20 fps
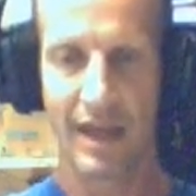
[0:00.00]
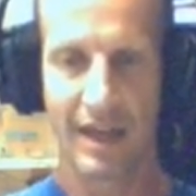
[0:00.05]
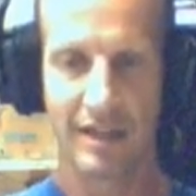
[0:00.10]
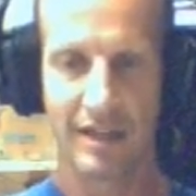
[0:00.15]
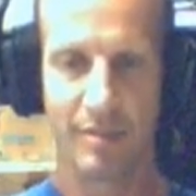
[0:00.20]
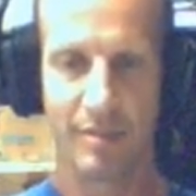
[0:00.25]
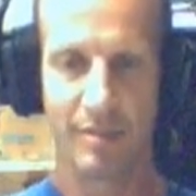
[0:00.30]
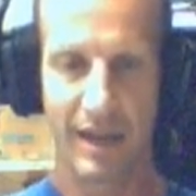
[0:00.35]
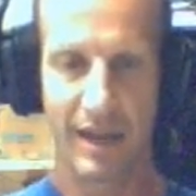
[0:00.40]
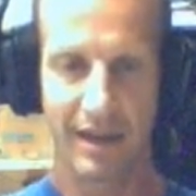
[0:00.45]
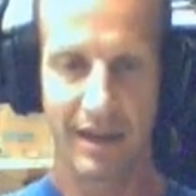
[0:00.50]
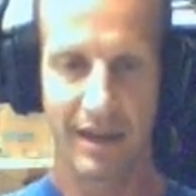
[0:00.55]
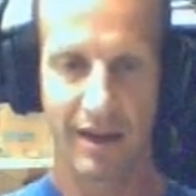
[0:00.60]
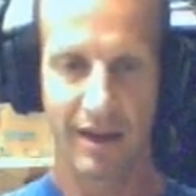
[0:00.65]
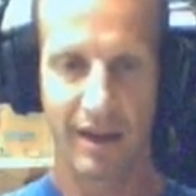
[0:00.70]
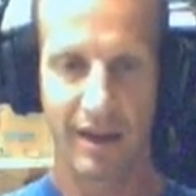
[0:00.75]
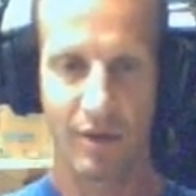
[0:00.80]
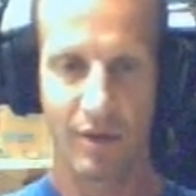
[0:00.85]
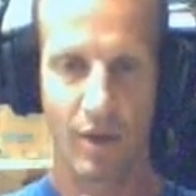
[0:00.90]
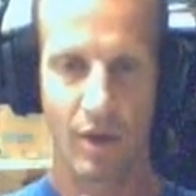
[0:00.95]
depending
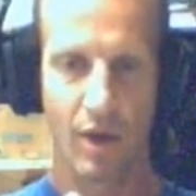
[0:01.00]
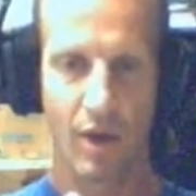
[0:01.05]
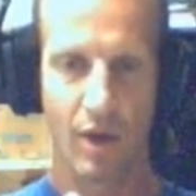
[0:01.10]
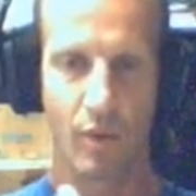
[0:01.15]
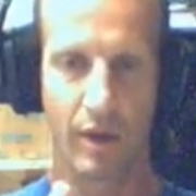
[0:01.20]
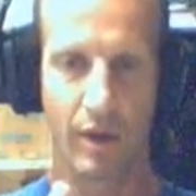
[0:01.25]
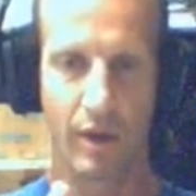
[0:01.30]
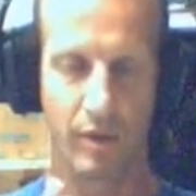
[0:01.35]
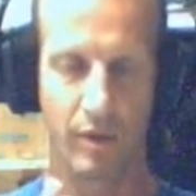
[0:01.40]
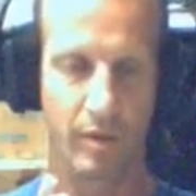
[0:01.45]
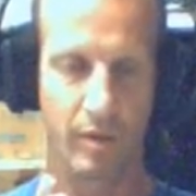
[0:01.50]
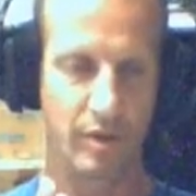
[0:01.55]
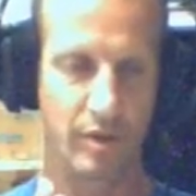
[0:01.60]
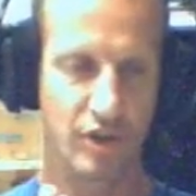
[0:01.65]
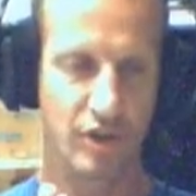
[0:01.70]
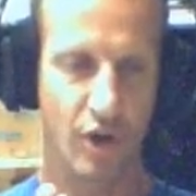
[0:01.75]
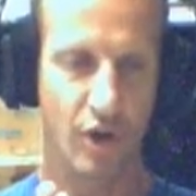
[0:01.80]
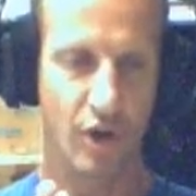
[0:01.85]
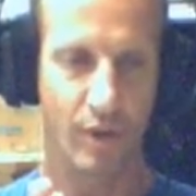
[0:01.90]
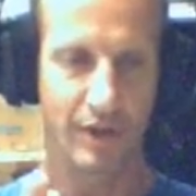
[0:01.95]
on whether we were
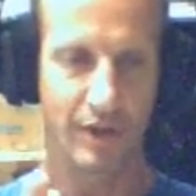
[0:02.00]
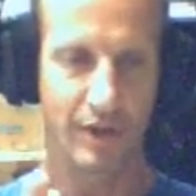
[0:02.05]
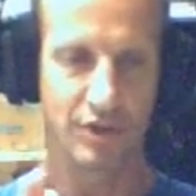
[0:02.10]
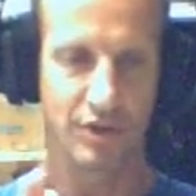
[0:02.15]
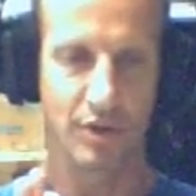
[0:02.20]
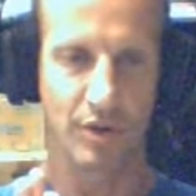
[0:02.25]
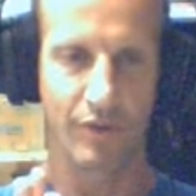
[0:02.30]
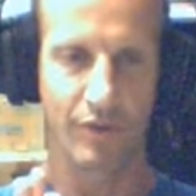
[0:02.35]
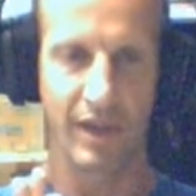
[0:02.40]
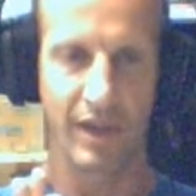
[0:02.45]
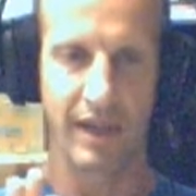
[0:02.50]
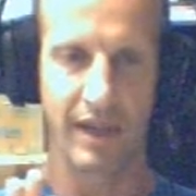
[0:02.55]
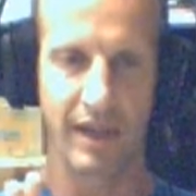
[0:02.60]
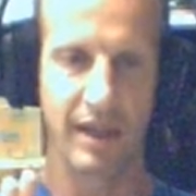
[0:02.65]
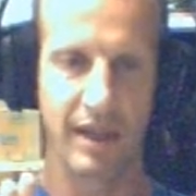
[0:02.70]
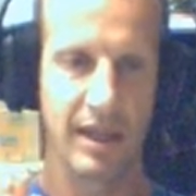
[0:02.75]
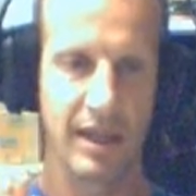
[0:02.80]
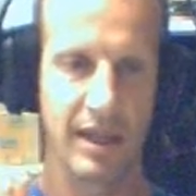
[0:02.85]
towing sort of like